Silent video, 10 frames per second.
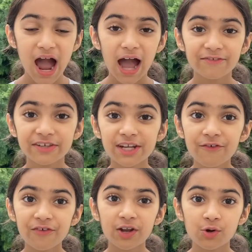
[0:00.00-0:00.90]
I've seen a
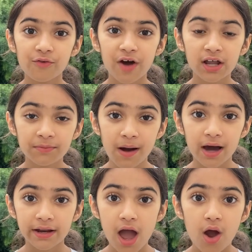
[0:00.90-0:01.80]
photo of
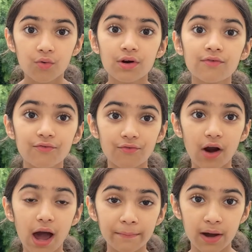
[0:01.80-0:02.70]
Hanuman where
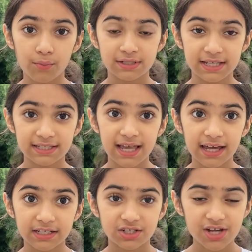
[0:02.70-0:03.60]
Rama was
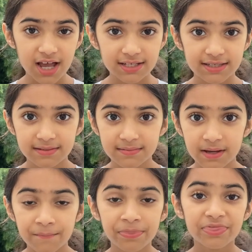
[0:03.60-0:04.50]
inside his chest.
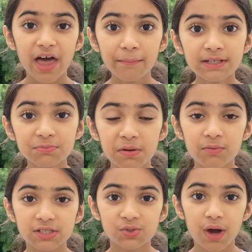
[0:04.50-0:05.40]
That must be
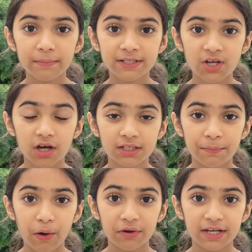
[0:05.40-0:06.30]
what Swami talked
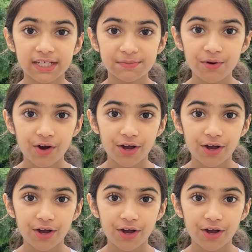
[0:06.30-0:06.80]
about in his book.